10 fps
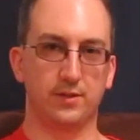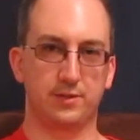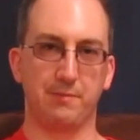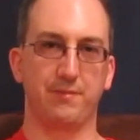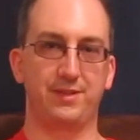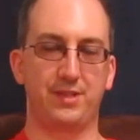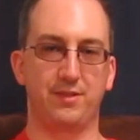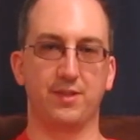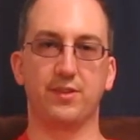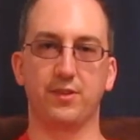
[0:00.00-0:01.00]
some
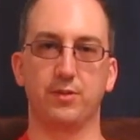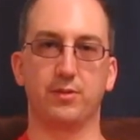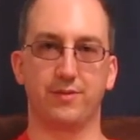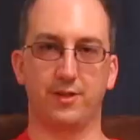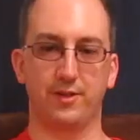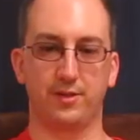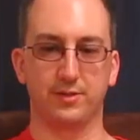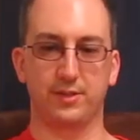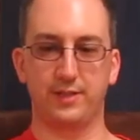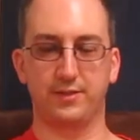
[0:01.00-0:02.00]
vintages and do a vertical
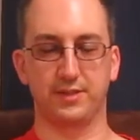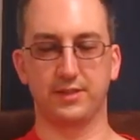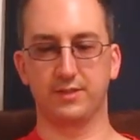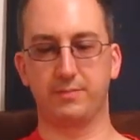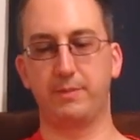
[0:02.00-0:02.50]
tasting of this.